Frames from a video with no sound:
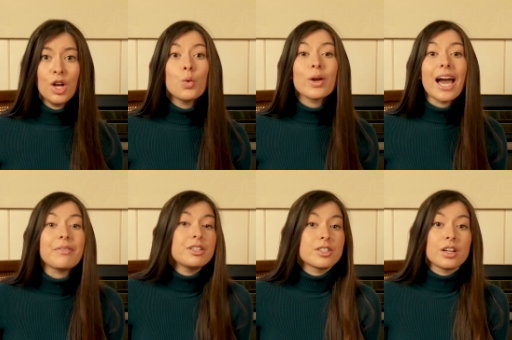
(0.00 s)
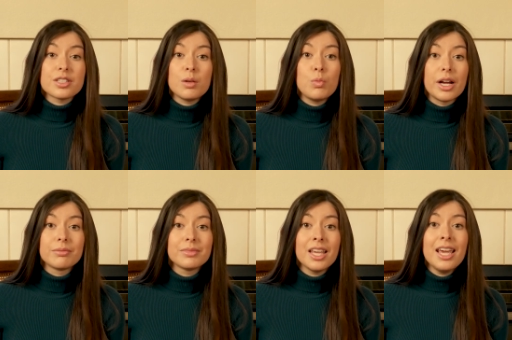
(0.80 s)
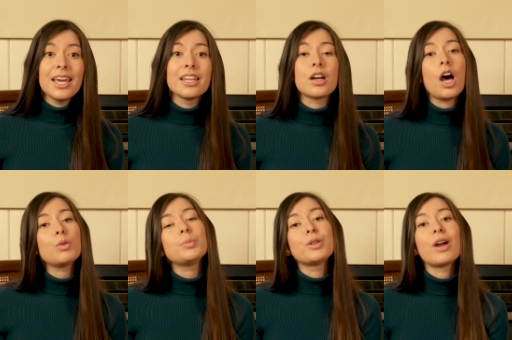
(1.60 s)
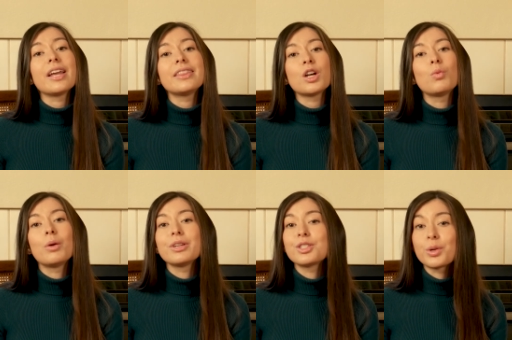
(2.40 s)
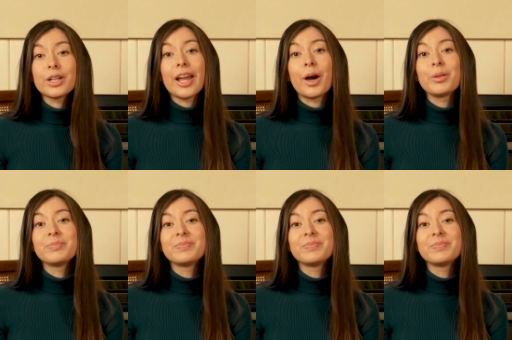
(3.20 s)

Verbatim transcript: We have to start somewhere, and God will be right there while we sort it out.